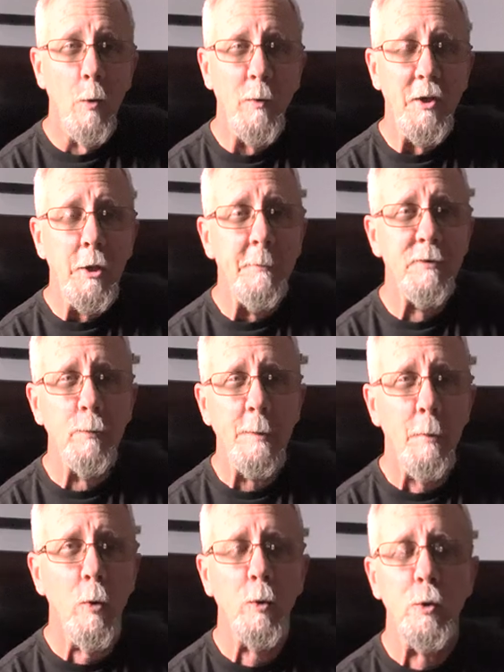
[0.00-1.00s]
When it comes to
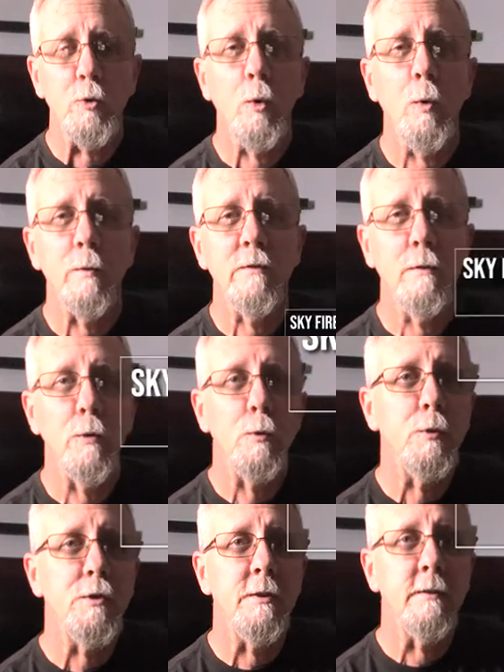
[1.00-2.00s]
remote control
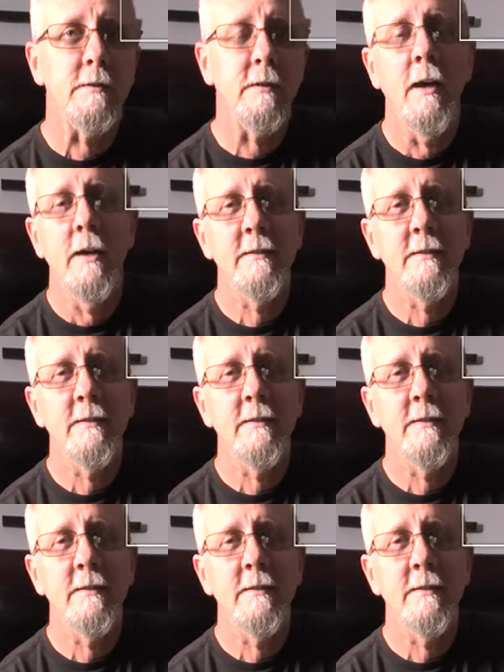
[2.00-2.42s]
solutions,